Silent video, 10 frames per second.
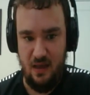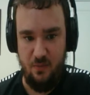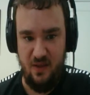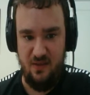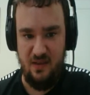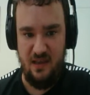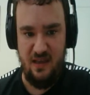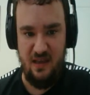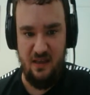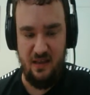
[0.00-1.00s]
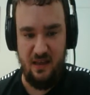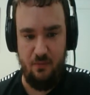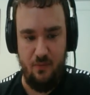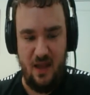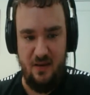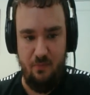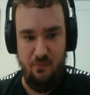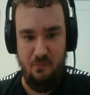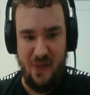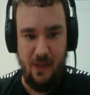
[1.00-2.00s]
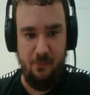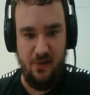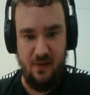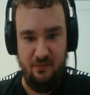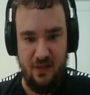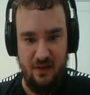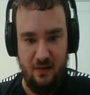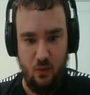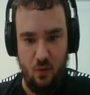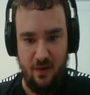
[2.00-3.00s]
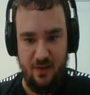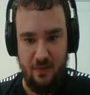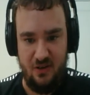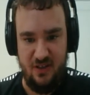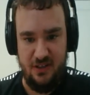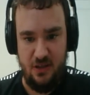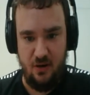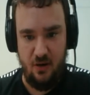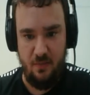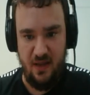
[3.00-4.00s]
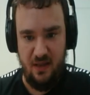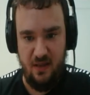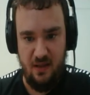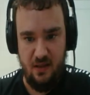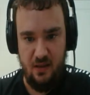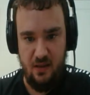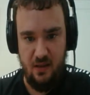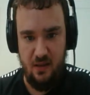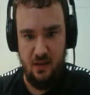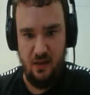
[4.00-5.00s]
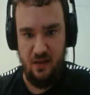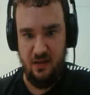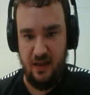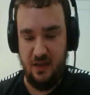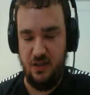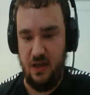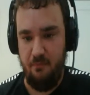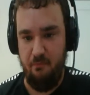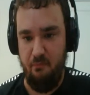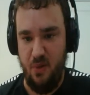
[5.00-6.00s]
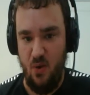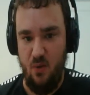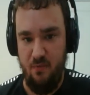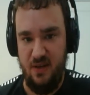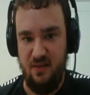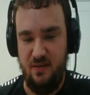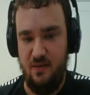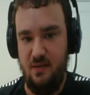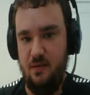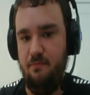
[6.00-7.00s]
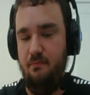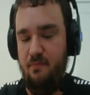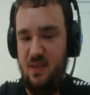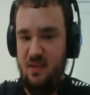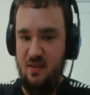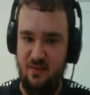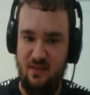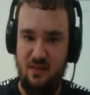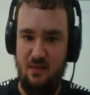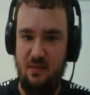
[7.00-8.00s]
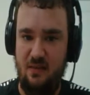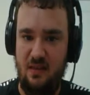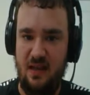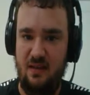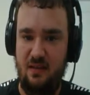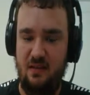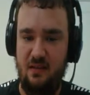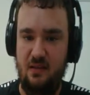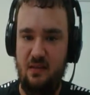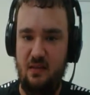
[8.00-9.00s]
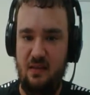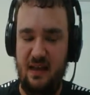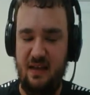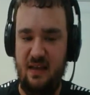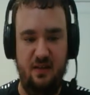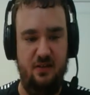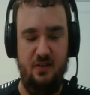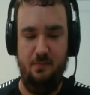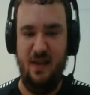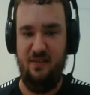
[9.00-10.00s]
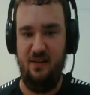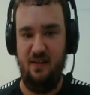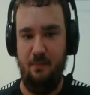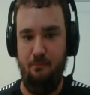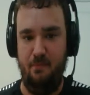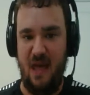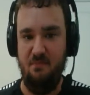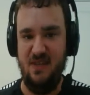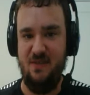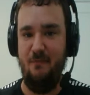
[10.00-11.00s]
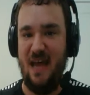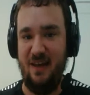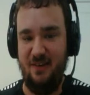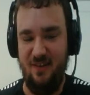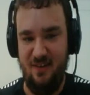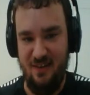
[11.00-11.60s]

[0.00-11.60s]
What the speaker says: we see like random people of the Quirk Liberation Army, and like a giant boom, just that Giga just basically pimp smacked